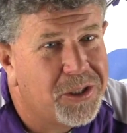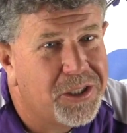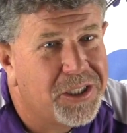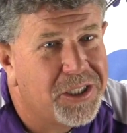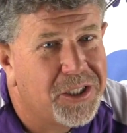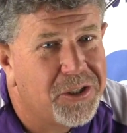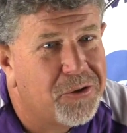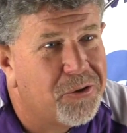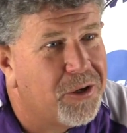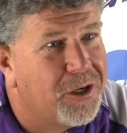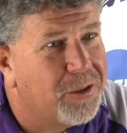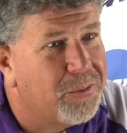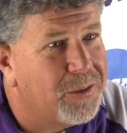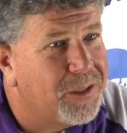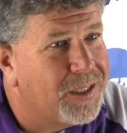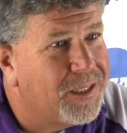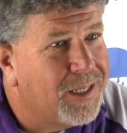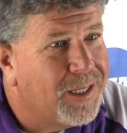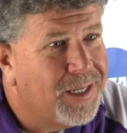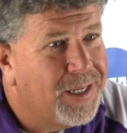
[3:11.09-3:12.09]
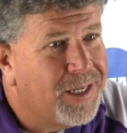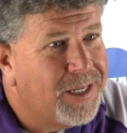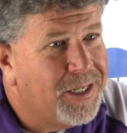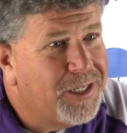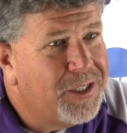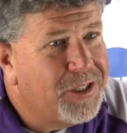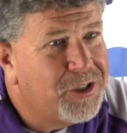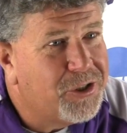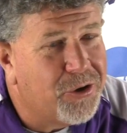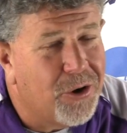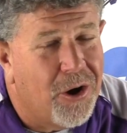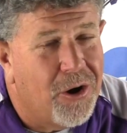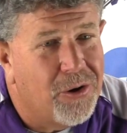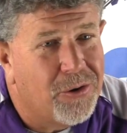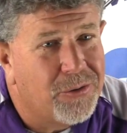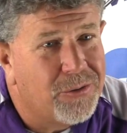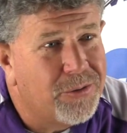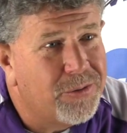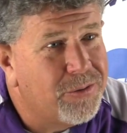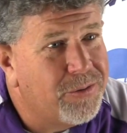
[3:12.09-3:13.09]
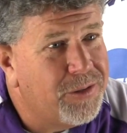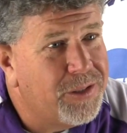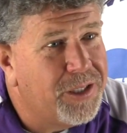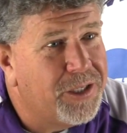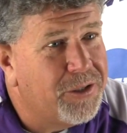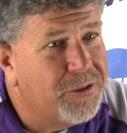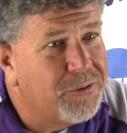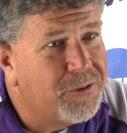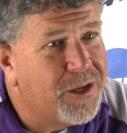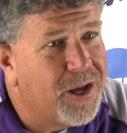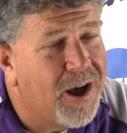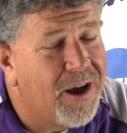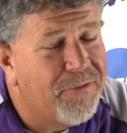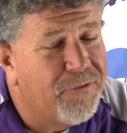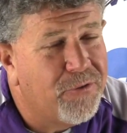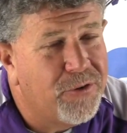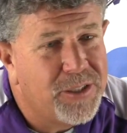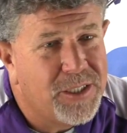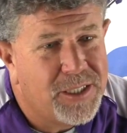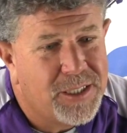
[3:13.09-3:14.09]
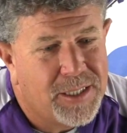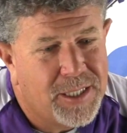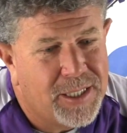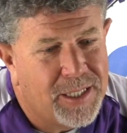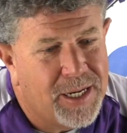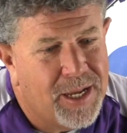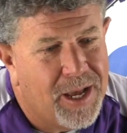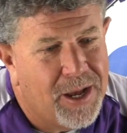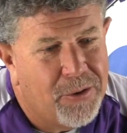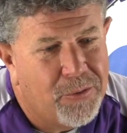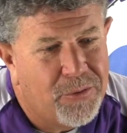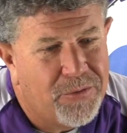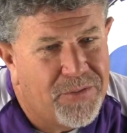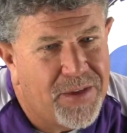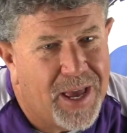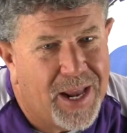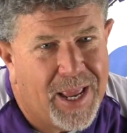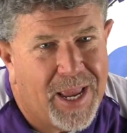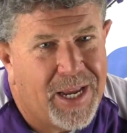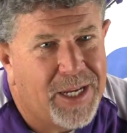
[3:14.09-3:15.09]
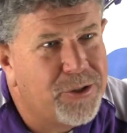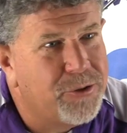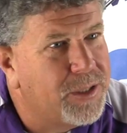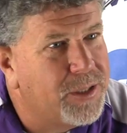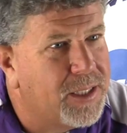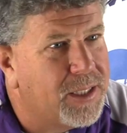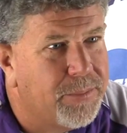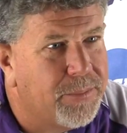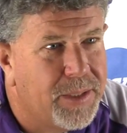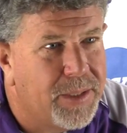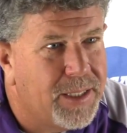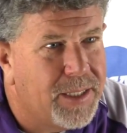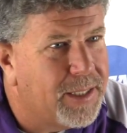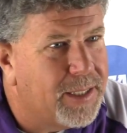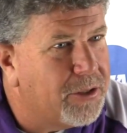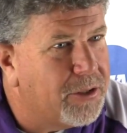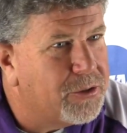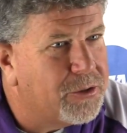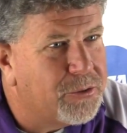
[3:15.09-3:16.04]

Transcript: which is an incredibly strong, conference. And we've got Adrian coming in that